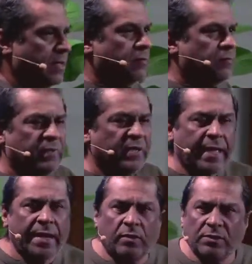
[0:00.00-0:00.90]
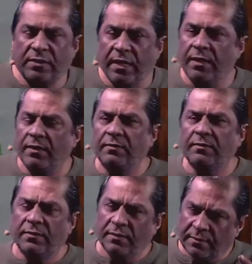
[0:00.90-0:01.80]
We cannot say,
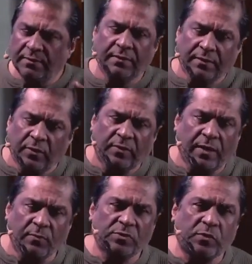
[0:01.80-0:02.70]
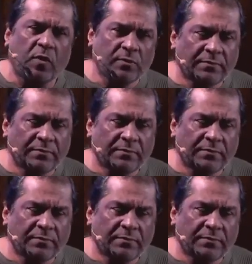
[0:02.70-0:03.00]
look, I was wrong.